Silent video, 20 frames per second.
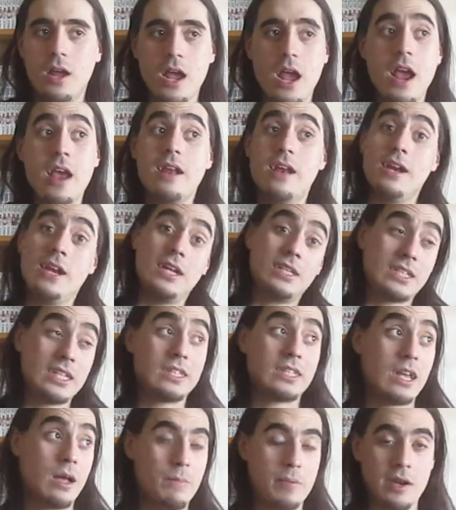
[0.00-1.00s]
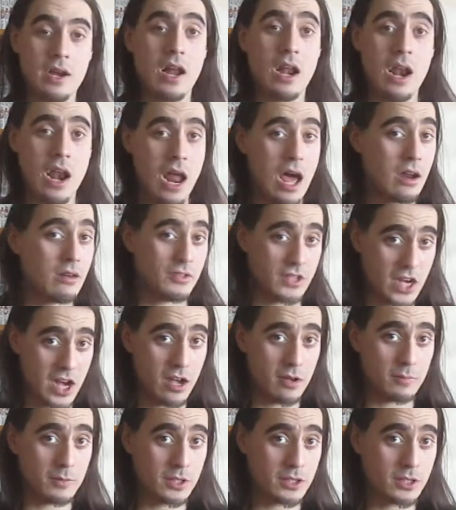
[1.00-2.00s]
And this has happened a lot of
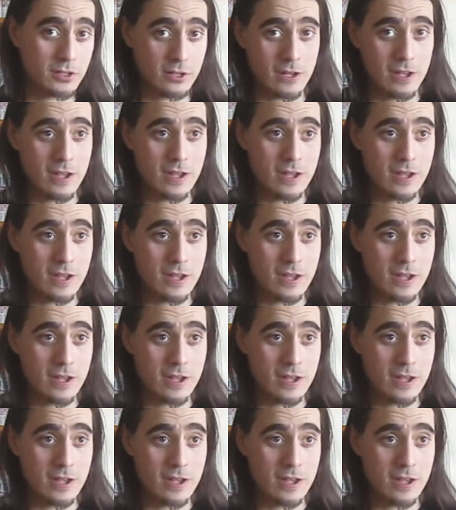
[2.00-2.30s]
times.